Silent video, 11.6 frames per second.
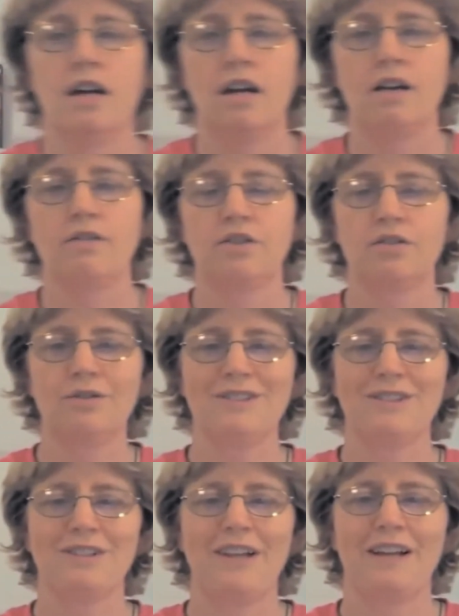If your students
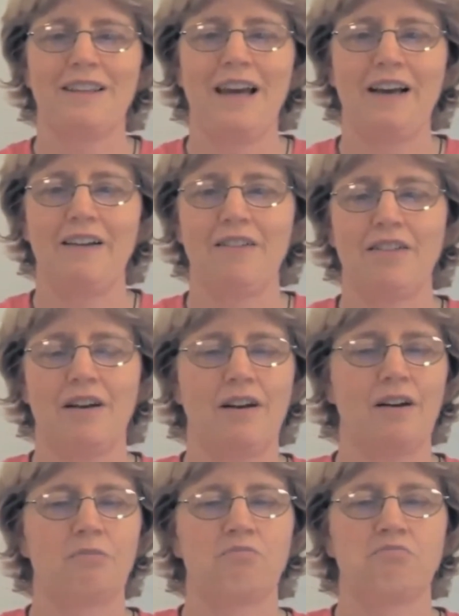look like that,
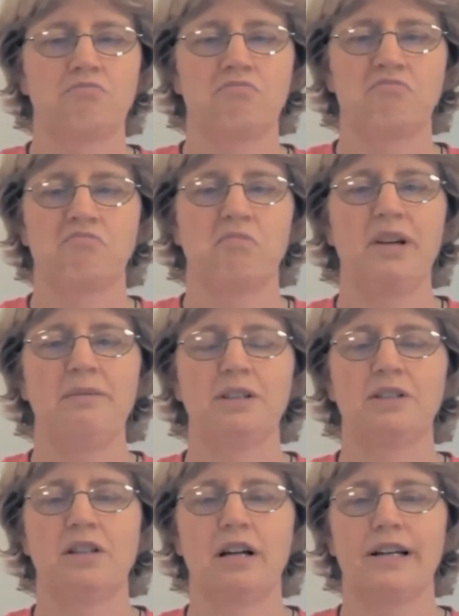they're pretty
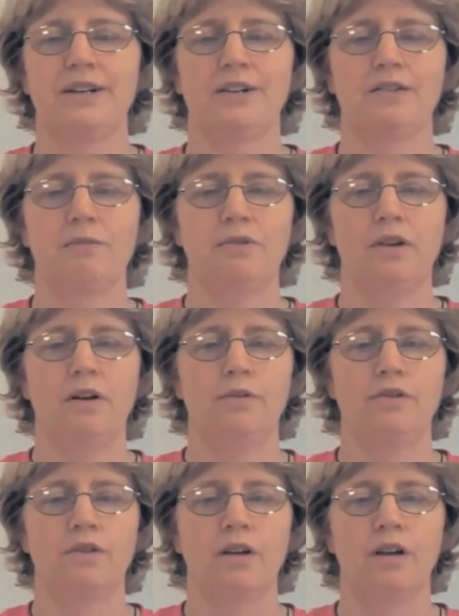much not going to hurt
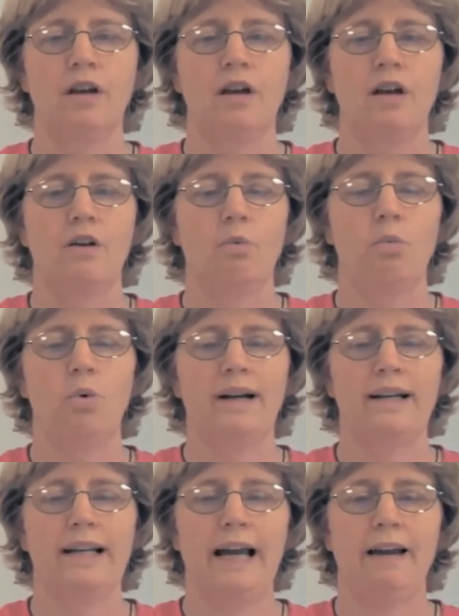themselves. What
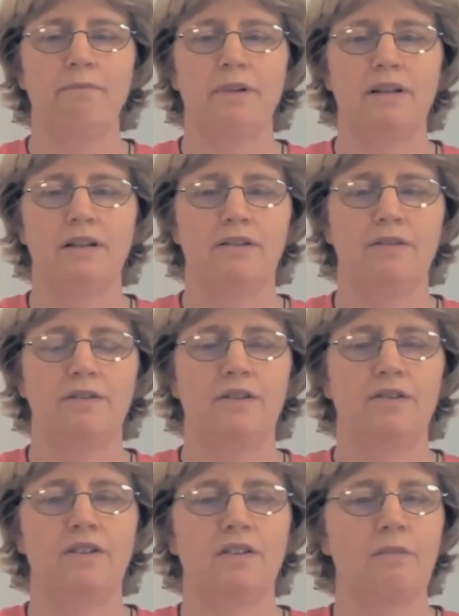can happen is if you
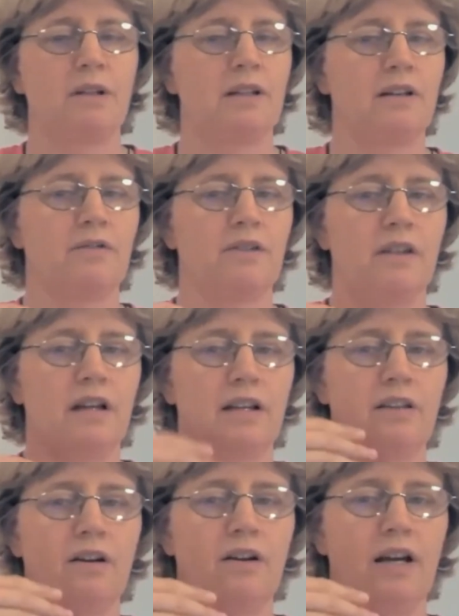see something different, like
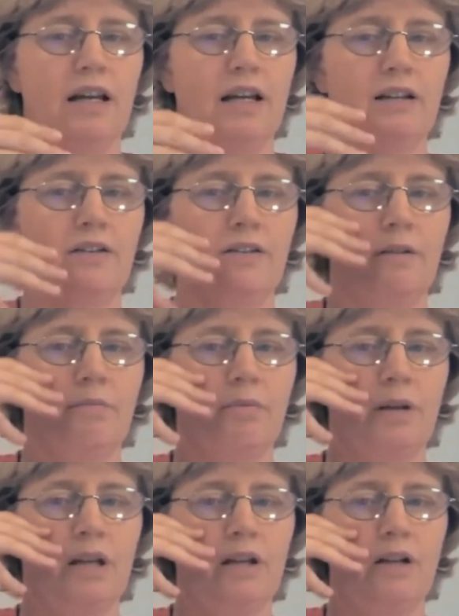their hand is up
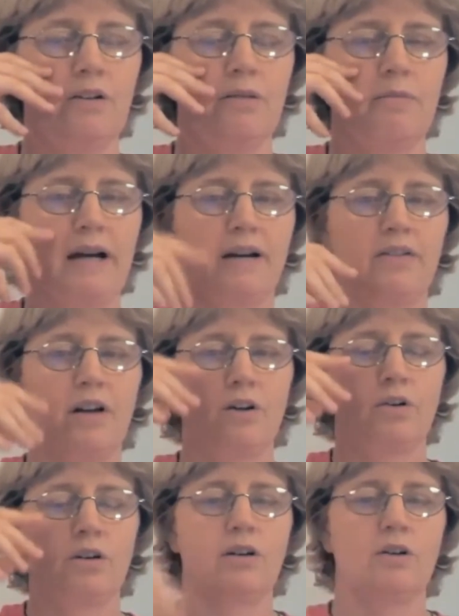here, the back of the
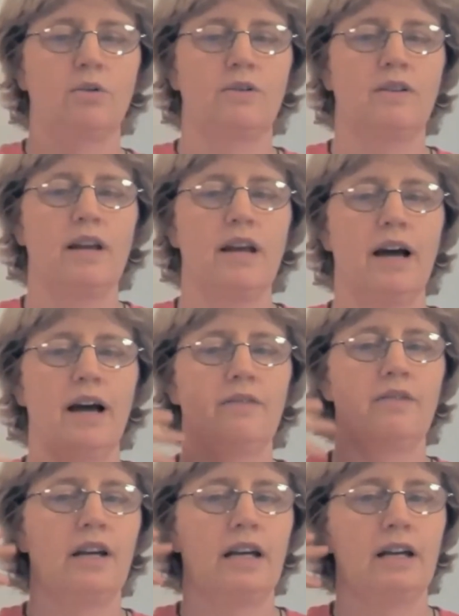arrow can go into the eye, if
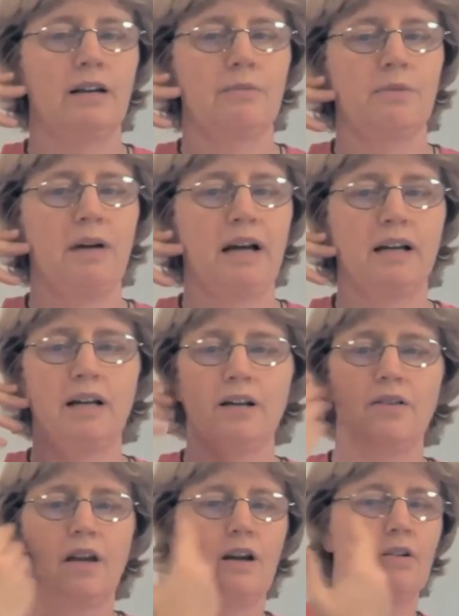the hand comes back
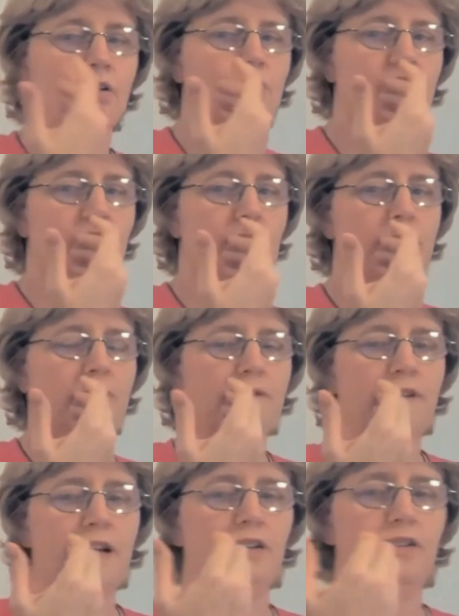here, the arrow can scrape the
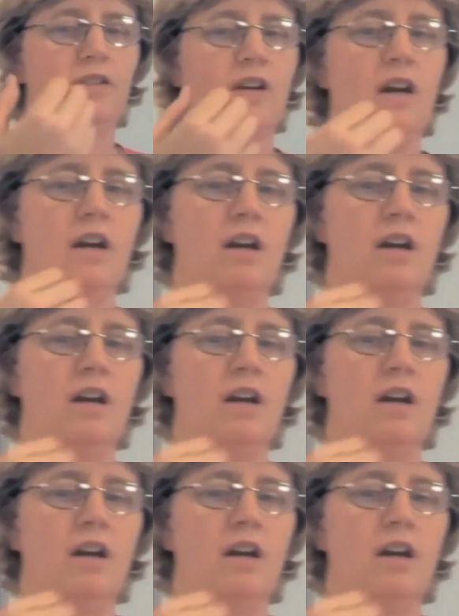face.